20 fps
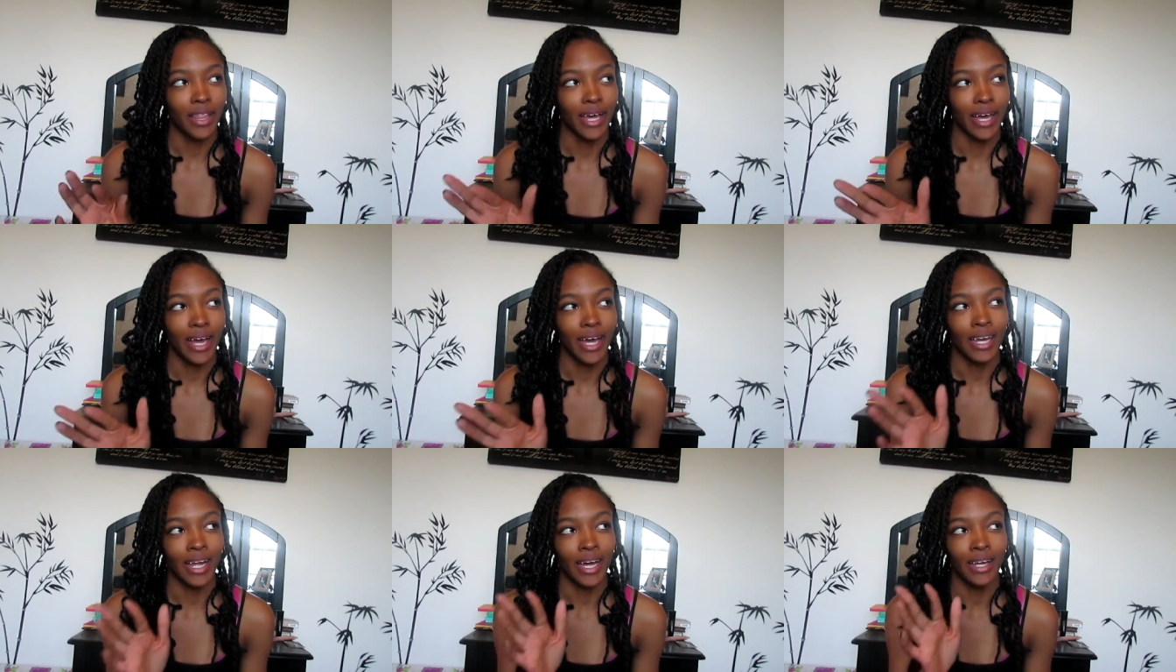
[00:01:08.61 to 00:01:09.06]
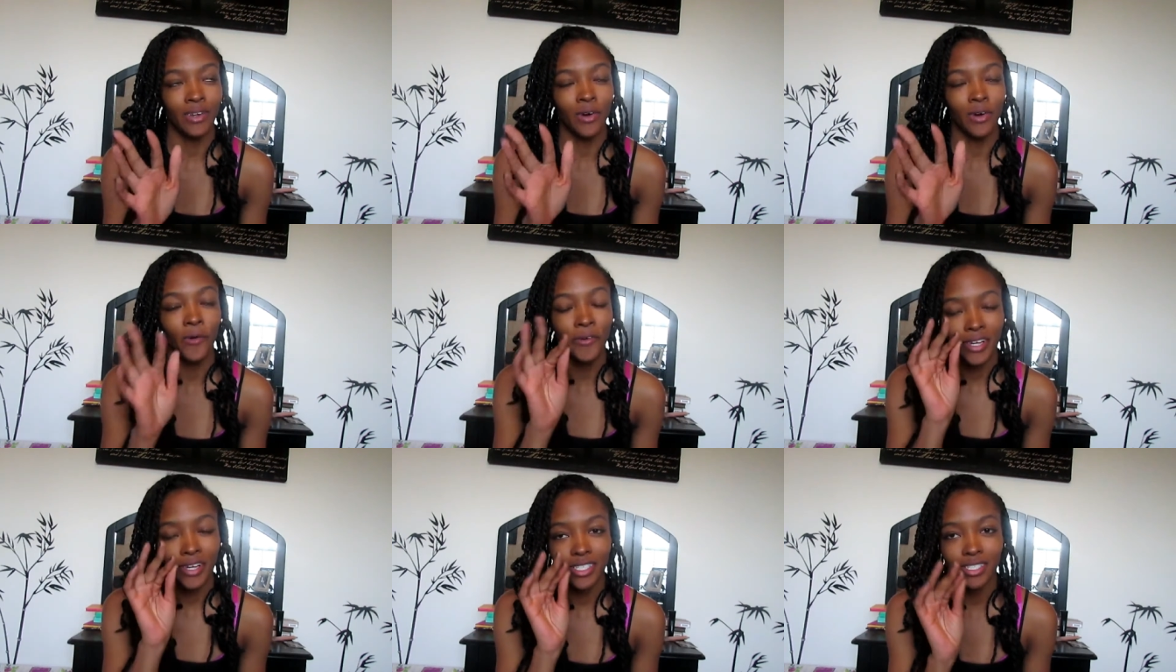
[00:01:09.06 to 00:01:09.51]
Like, and I
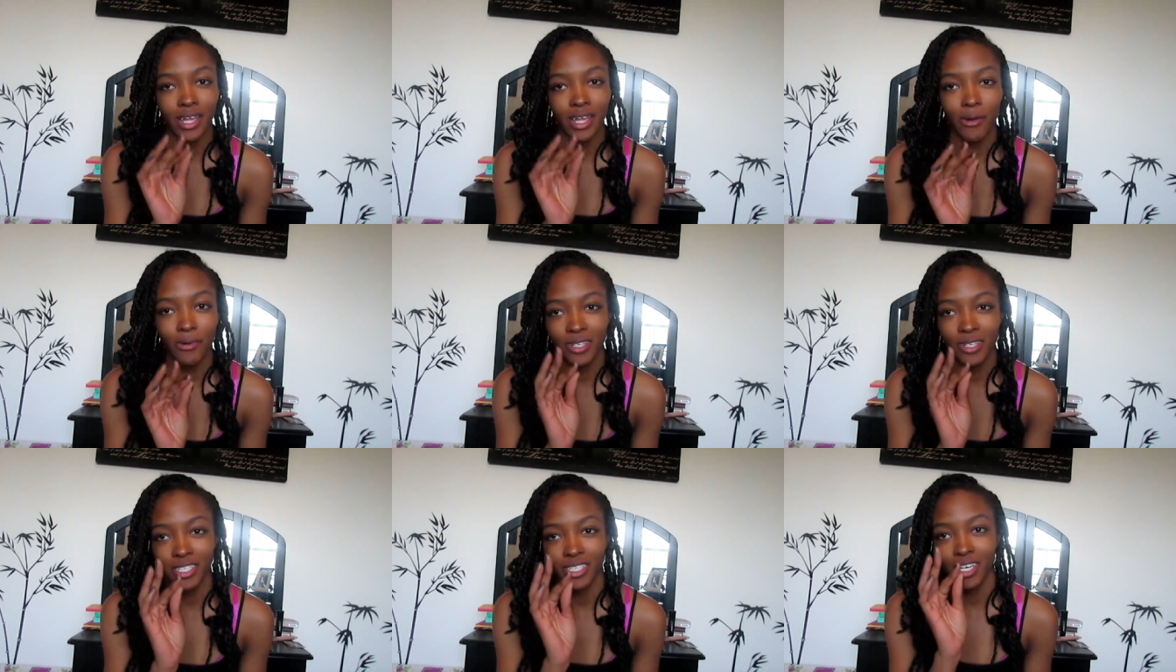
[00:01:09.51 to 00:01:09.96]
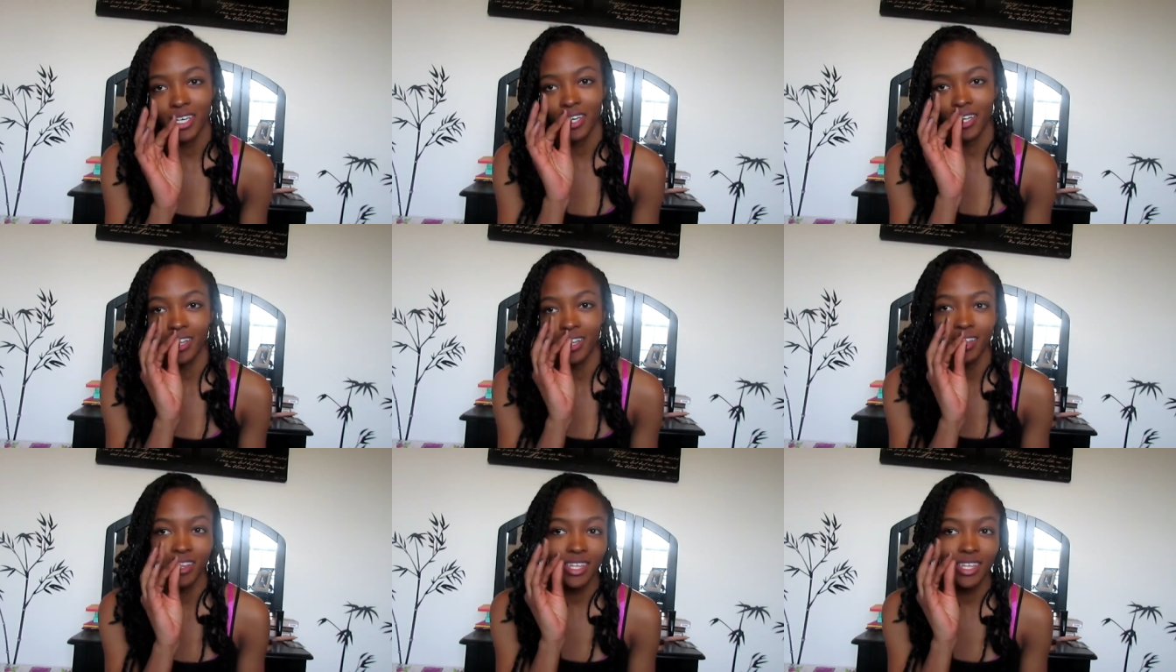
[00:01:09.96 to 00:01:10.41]
noticed they were just
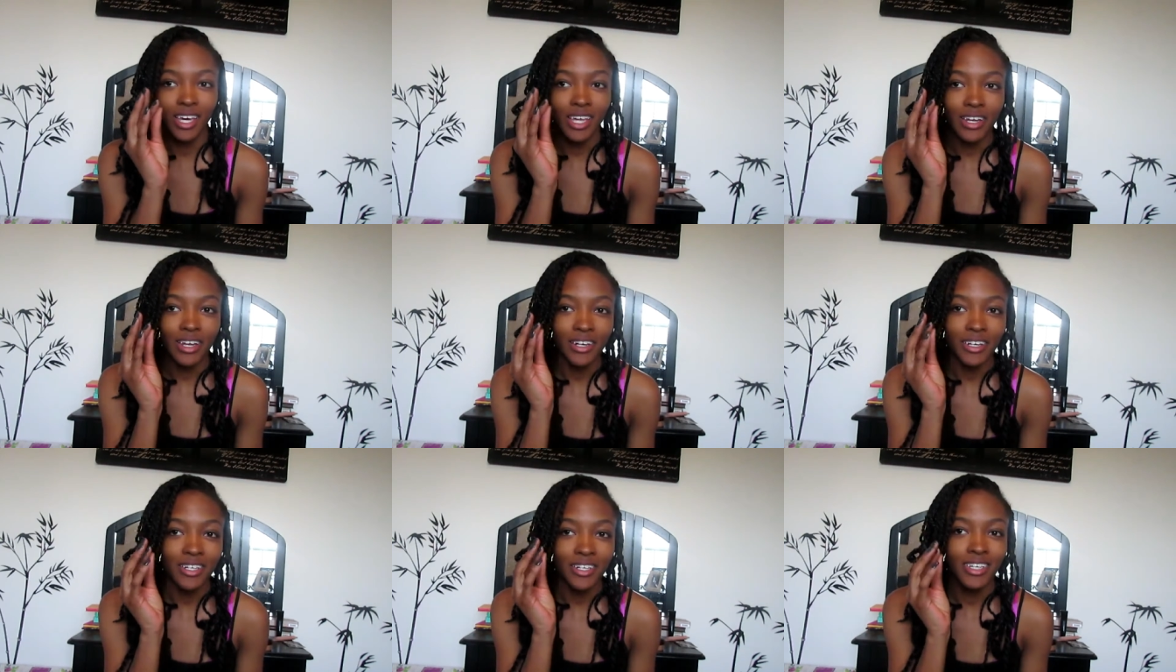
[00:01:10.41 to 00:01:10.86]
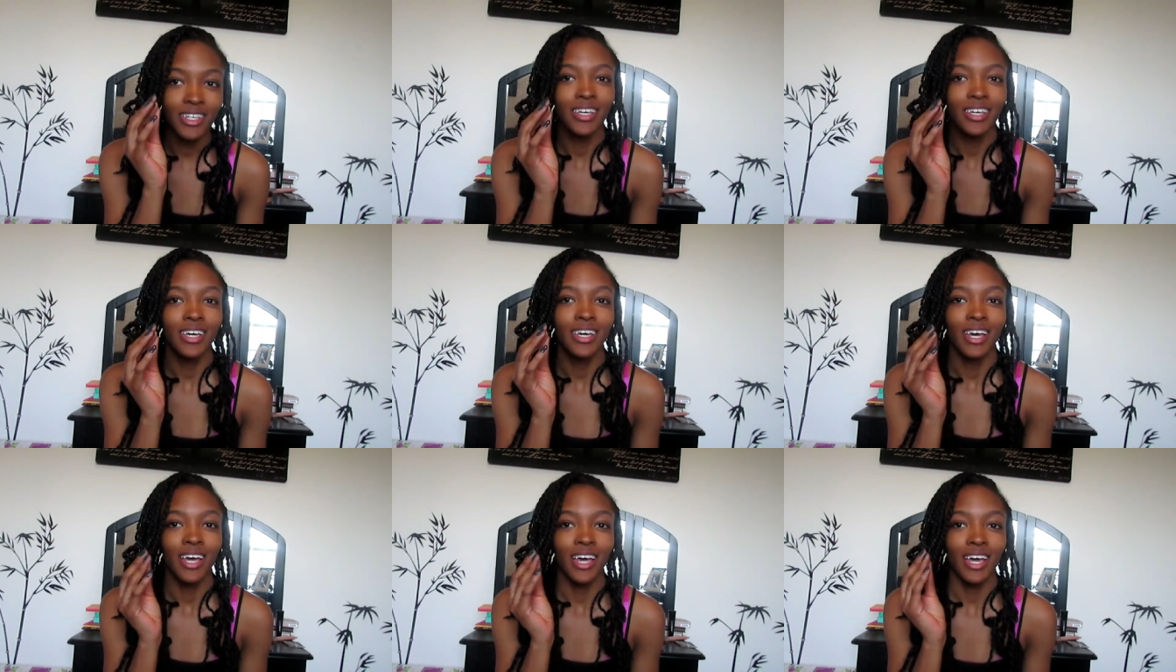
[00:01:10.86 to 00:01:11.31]
getting thinner
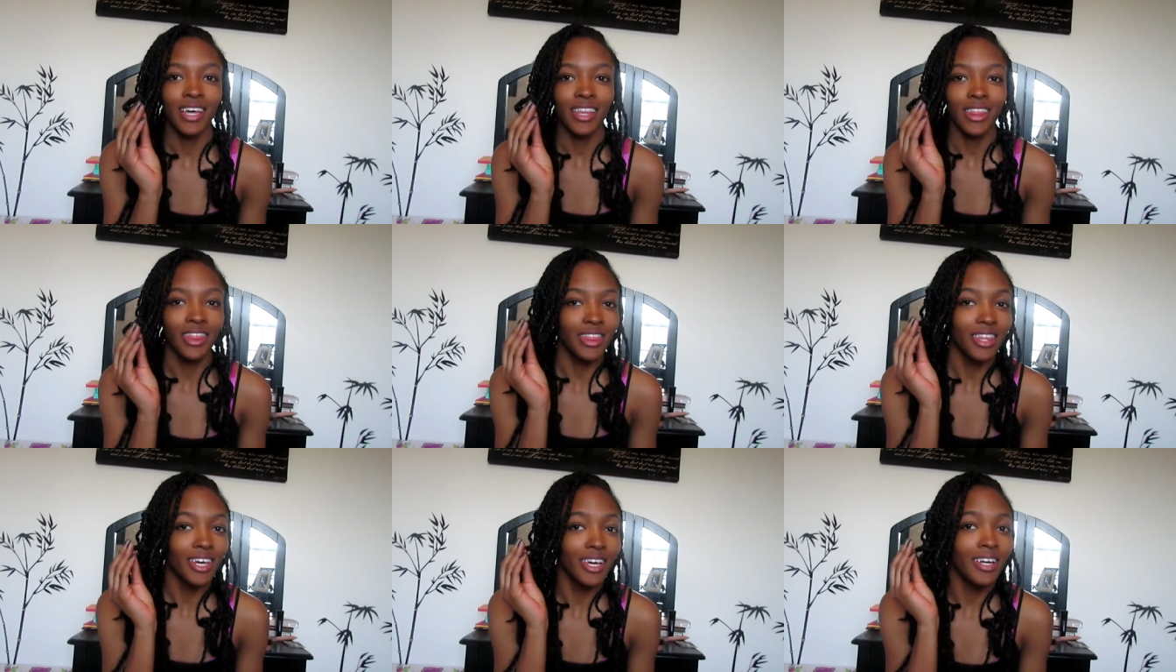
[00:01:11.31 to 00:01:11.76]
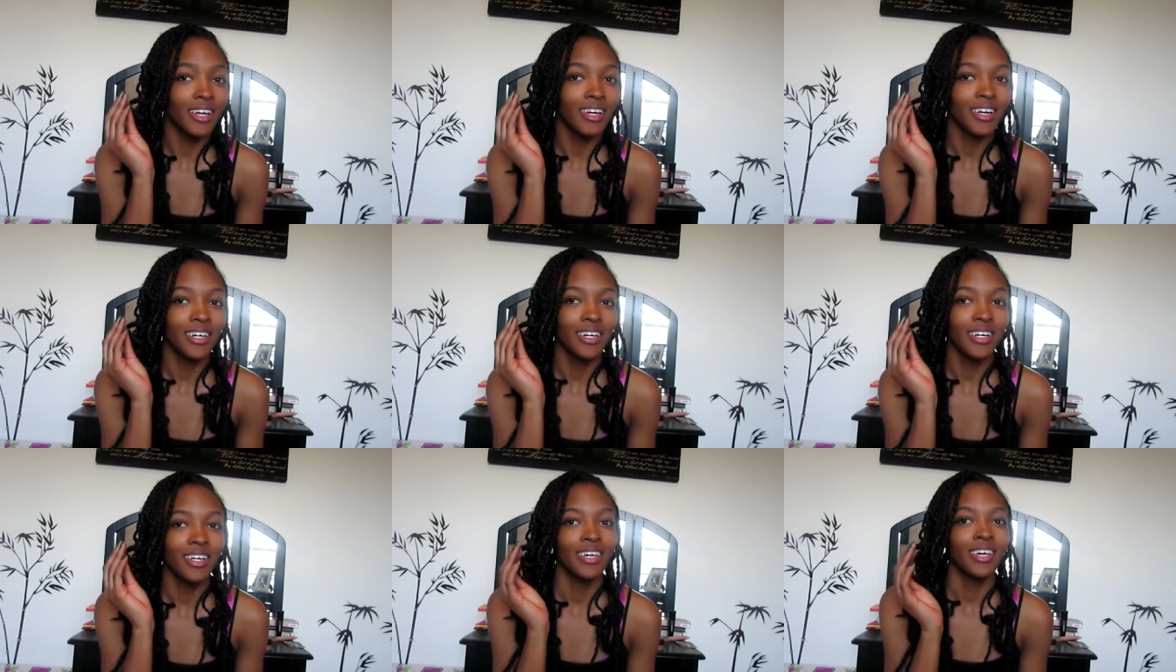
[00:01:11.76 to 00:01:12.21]
and
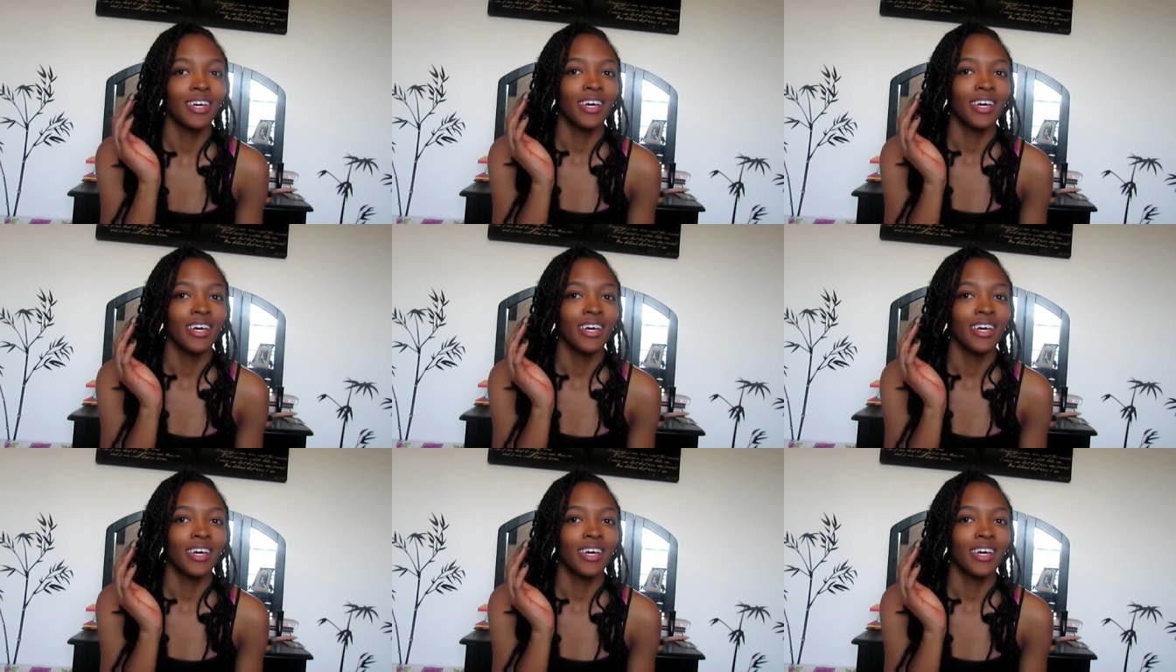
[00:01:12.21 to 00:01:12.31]
thinner.